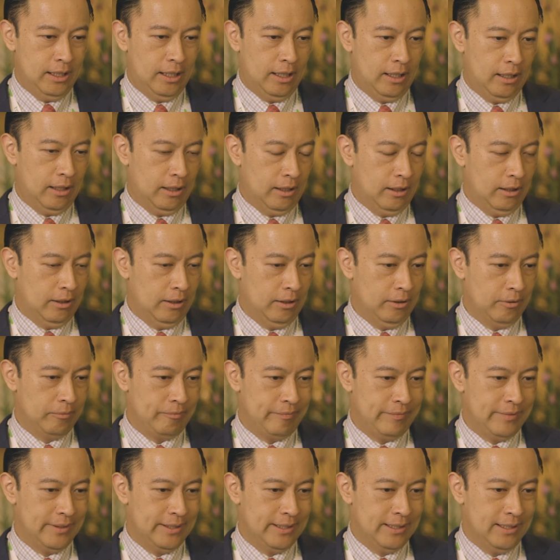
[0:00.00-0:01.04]
uh,
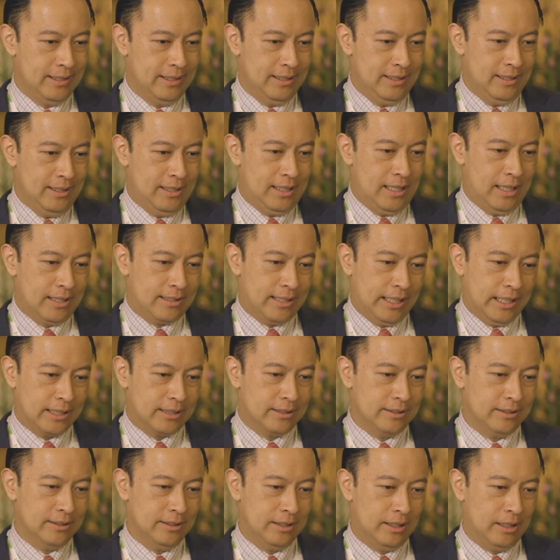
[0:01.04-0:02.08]
I think
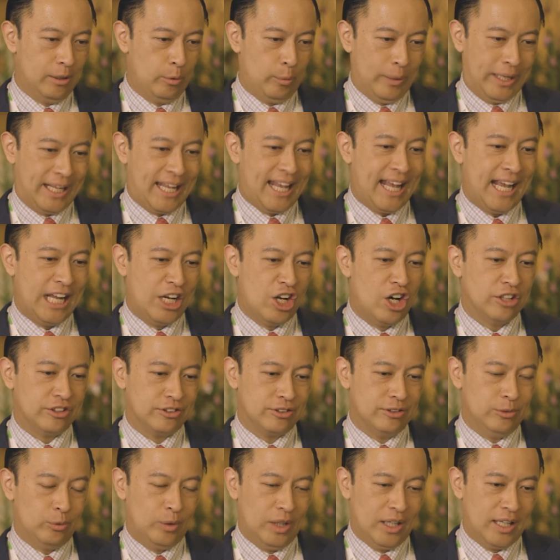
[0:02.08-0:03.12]
uh, we cannot
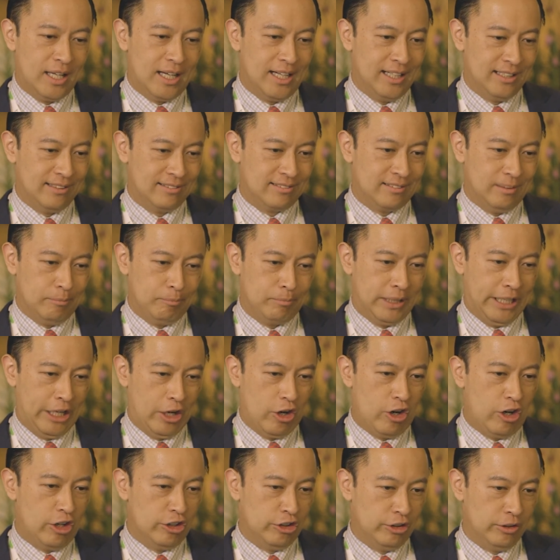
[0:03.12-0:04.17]
rely simply
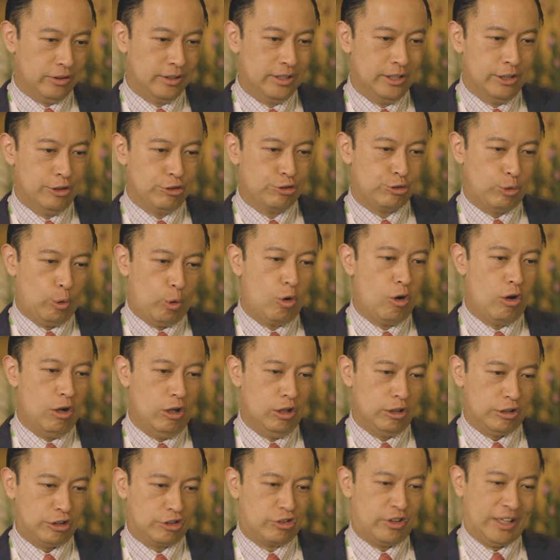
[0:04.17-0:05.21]
on
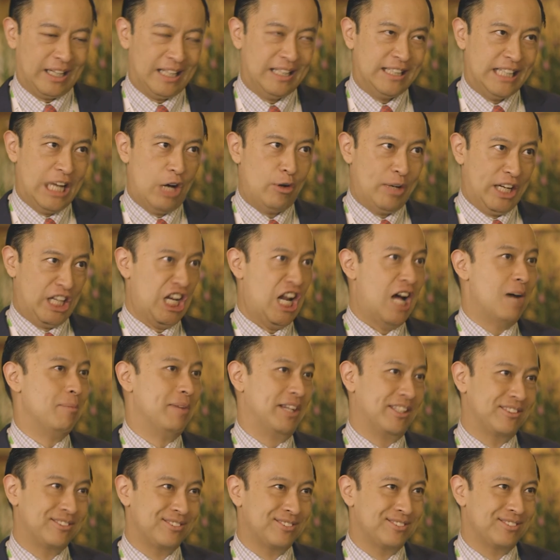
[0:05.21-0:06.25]
so-called trickle-down
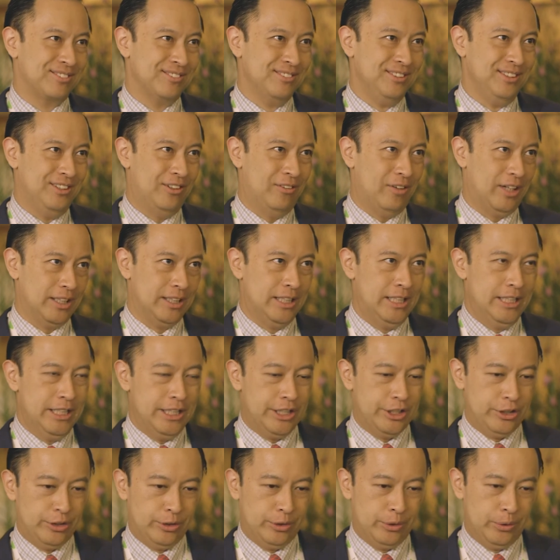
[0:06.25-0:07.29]
economics, right?
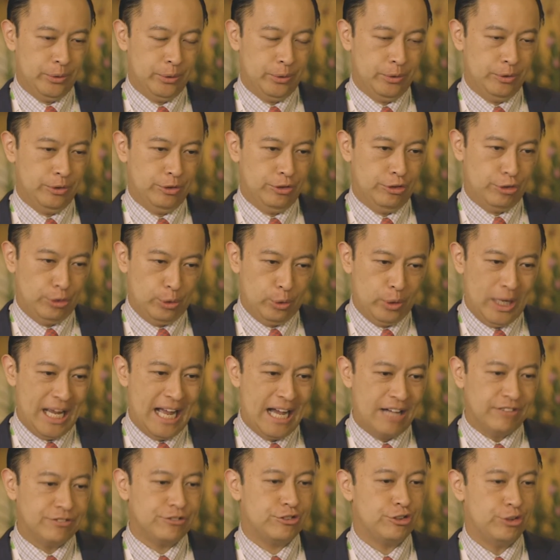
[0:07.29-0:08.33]
You do
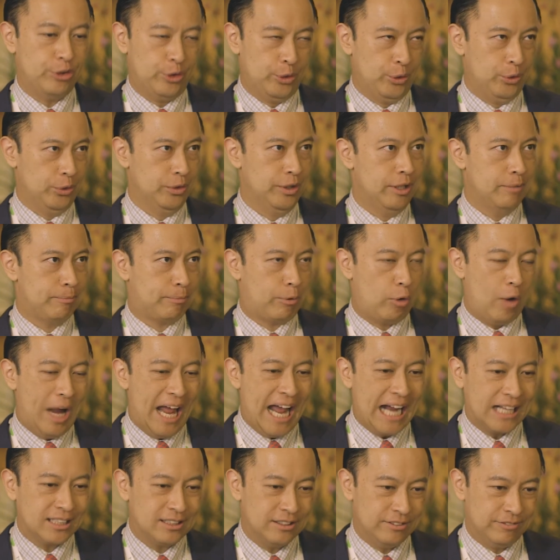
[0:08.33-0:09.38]
have to
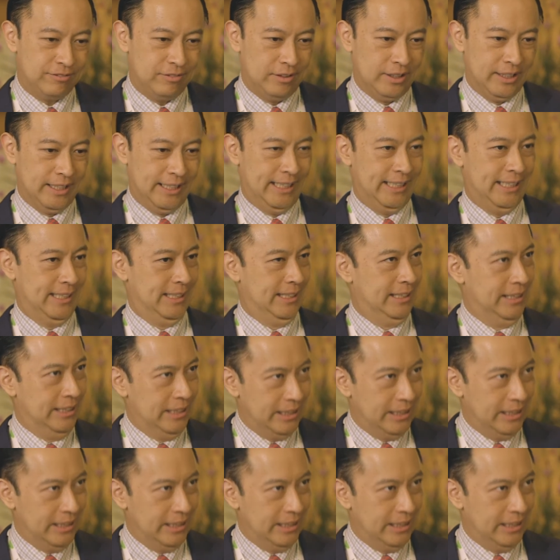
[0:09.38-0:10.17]
proactively